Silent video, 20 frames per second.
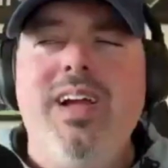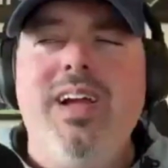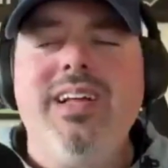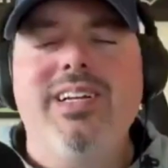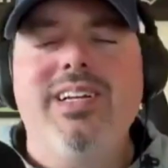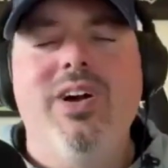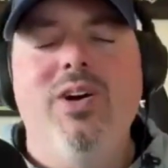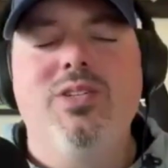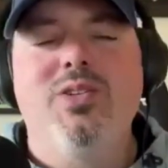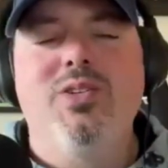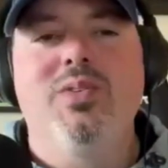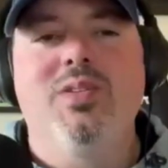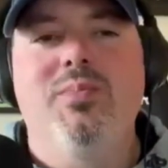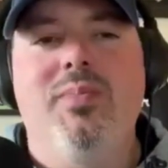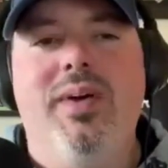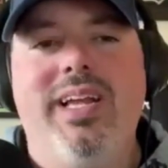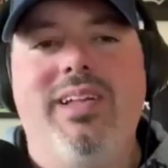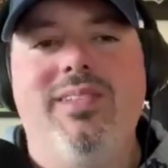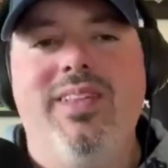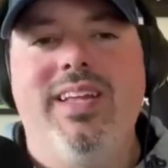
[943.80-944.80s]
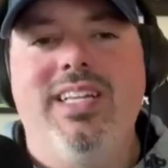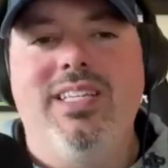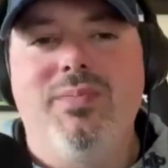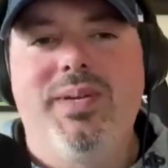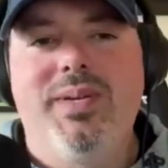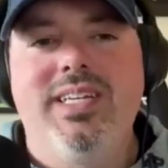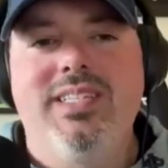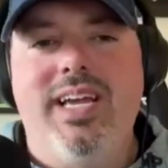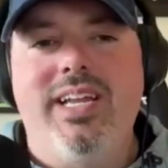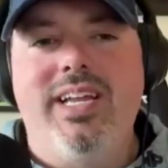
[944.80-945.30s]
kind of coach was Mike Leach?
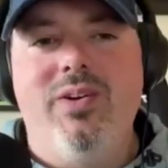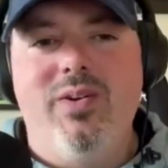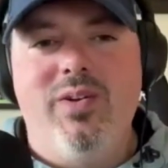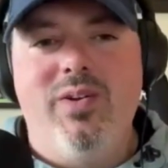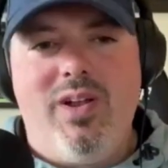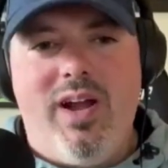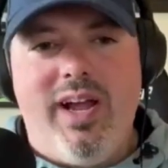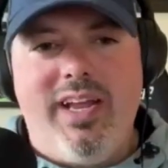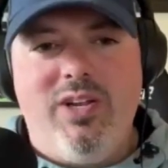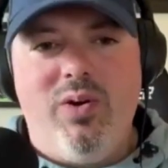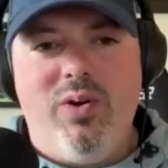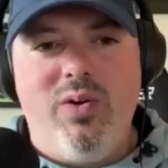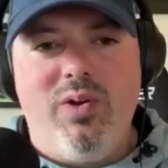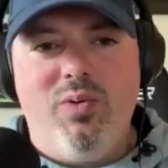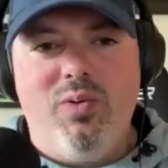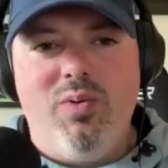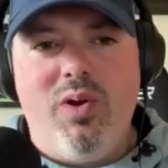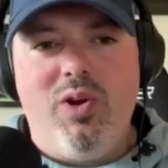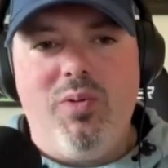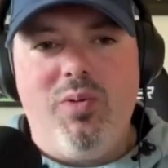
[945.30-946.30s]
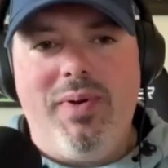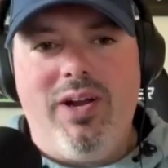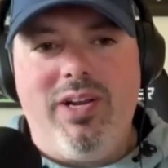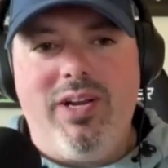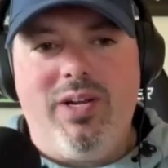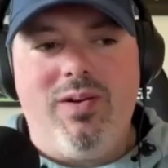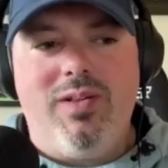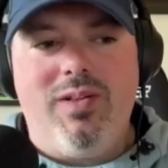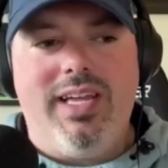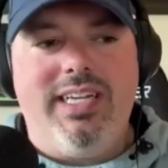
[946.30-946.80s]
Because I know you wrote about
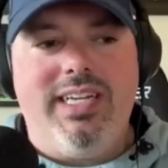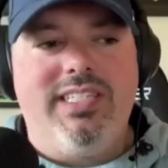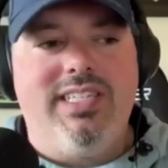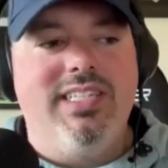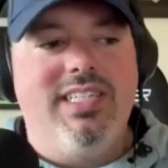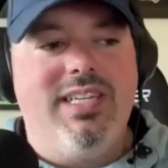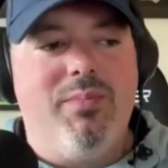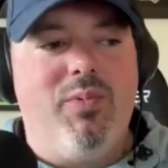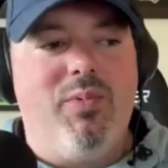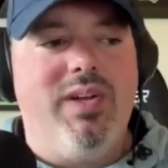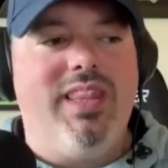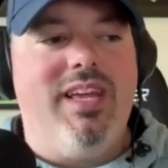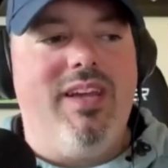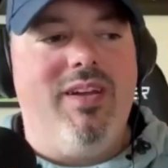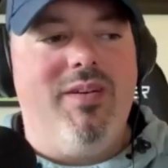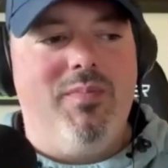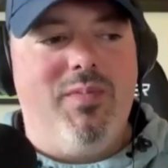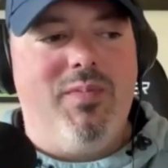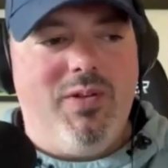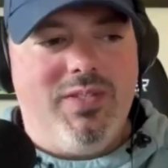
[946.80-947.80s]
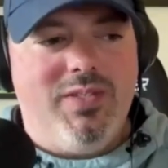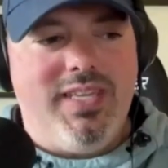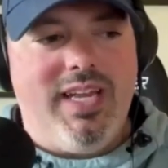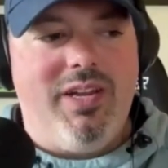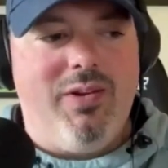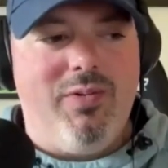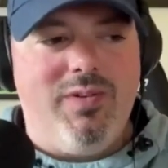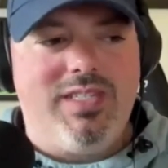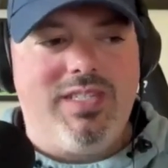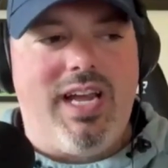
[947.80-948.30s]
your relationship with him. You said
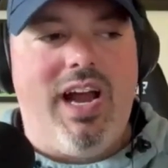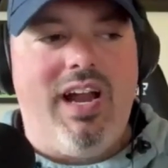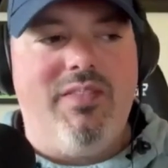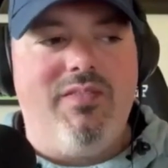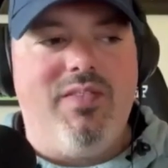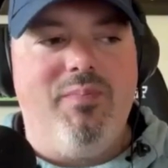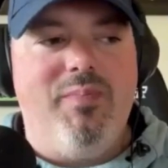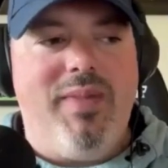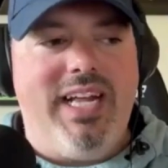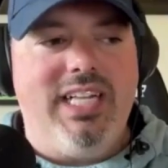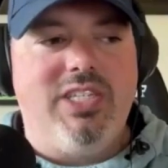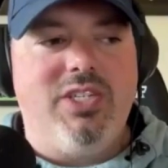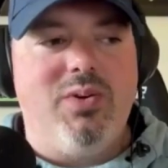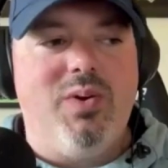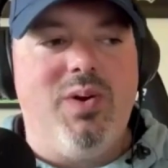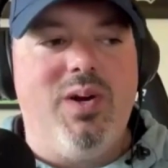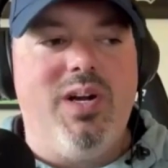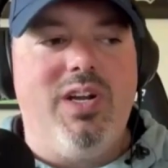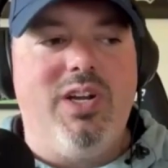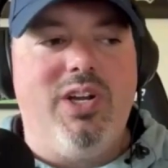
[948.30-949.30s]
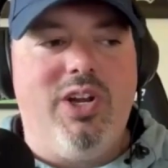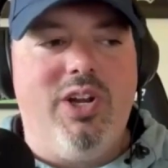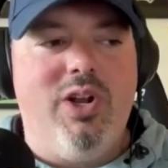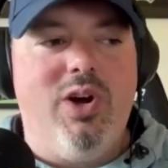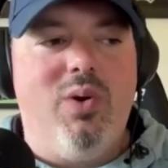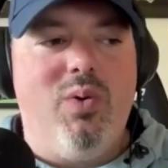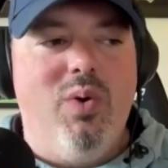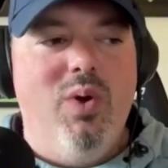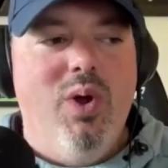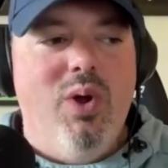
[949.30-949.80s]
he was kind of a mentor.
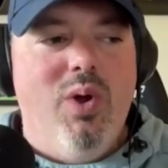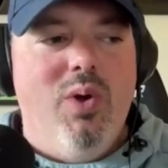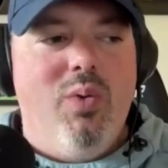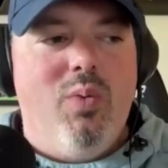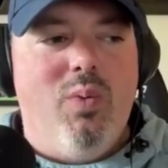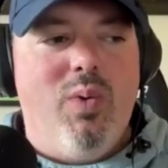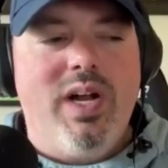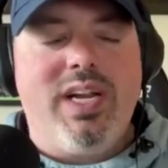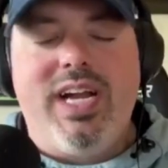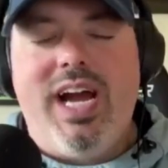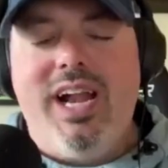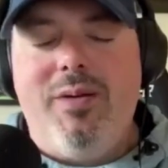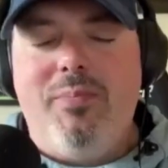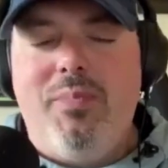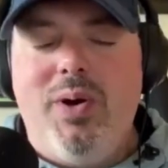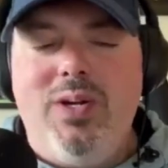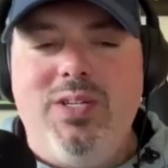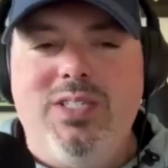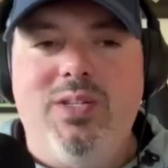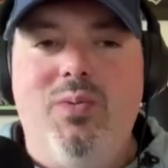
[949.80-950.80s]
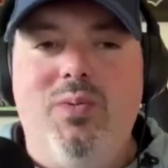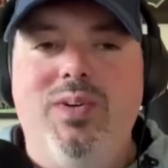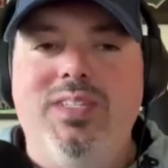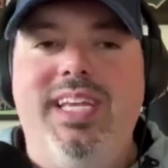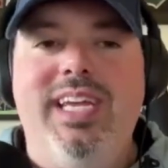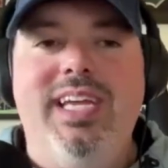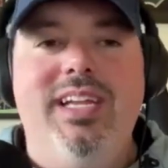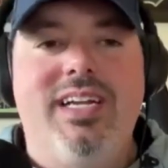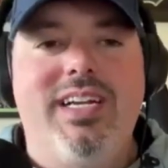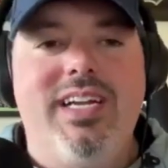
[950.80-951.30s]
What kind of person was
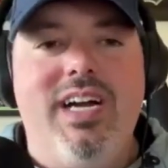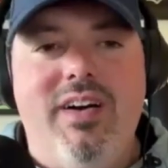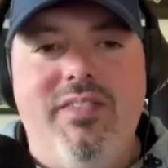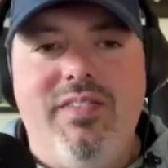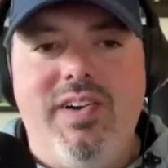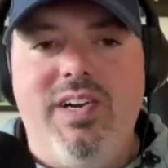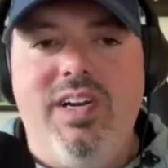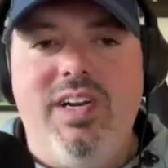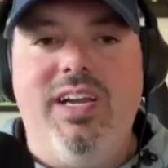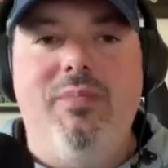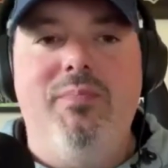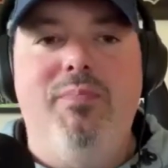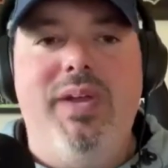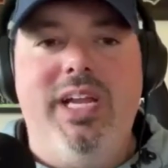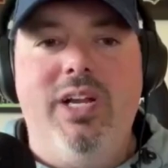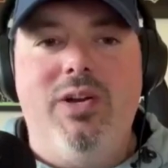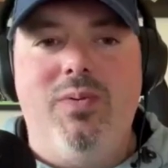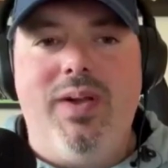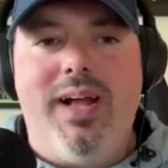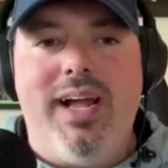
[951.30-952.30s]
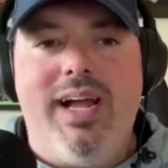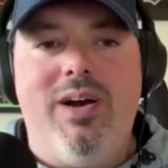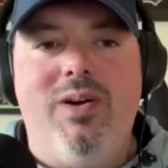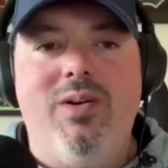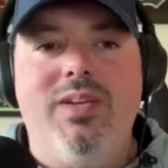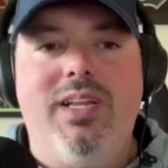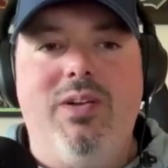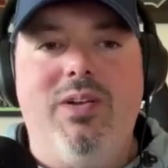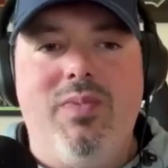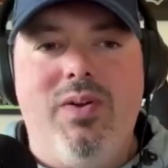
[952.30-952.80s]
he to cover and be
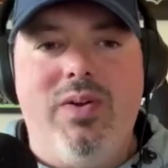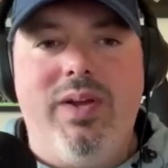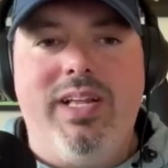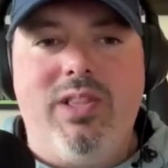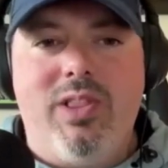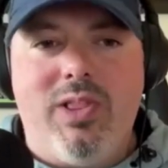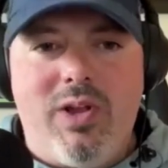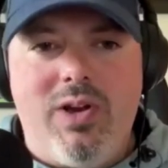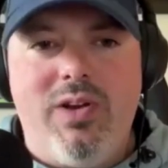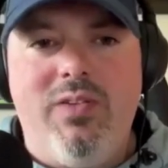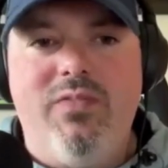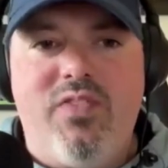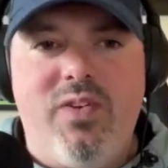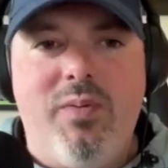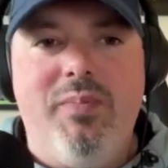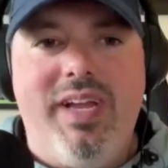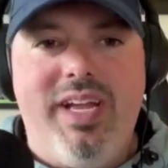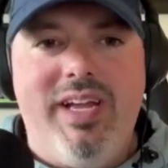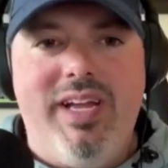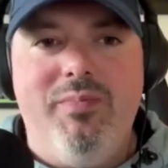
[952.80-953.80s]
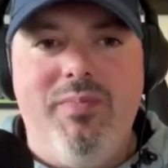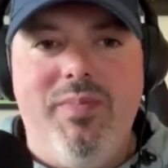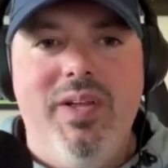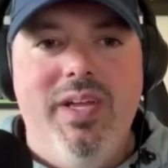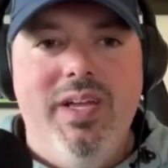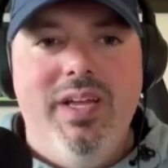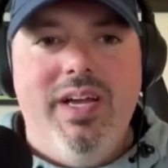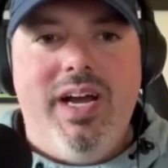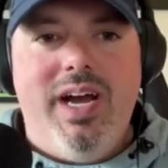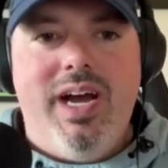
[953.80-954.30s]
around and really learn from him,
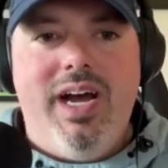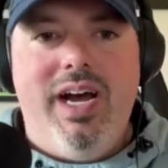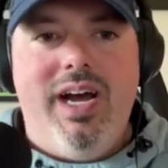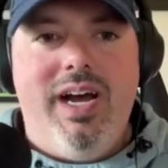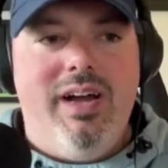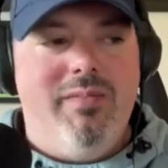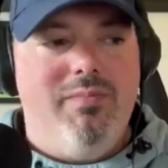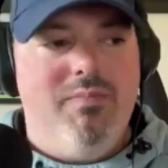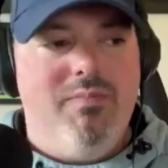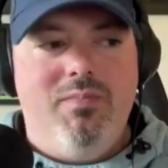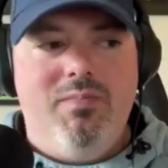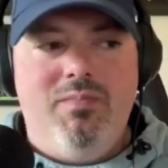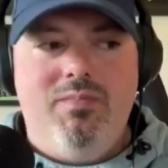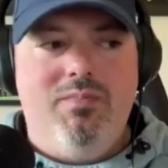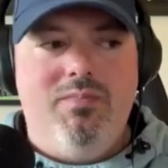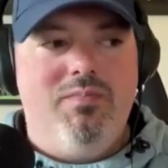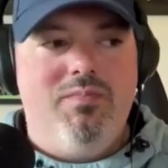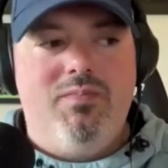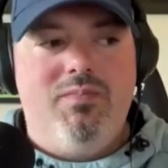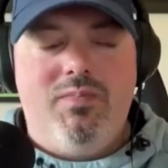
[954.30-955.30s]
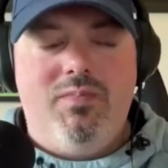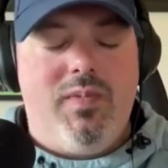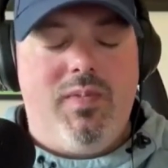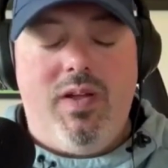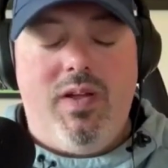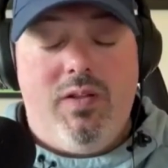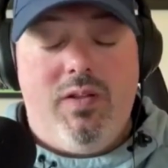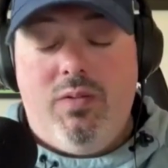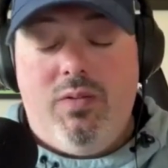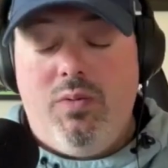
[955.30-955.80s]
and
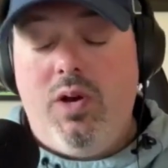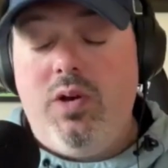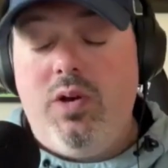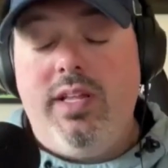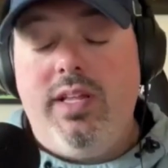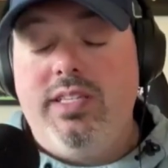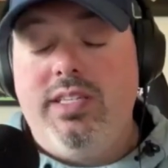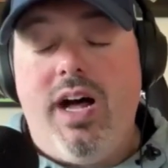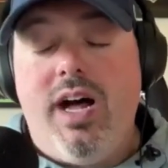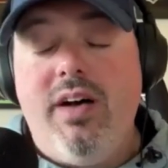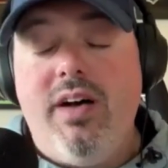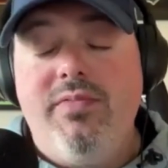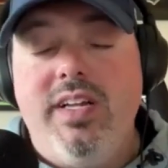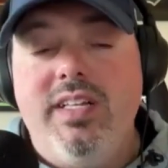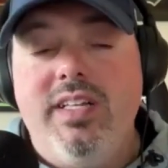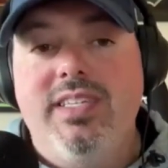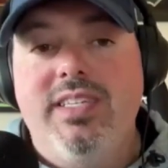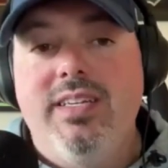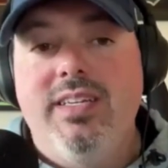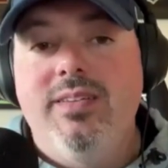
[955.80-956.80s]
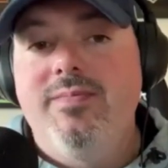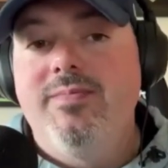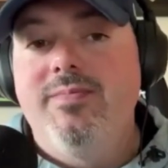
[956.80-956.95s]
learn this offense?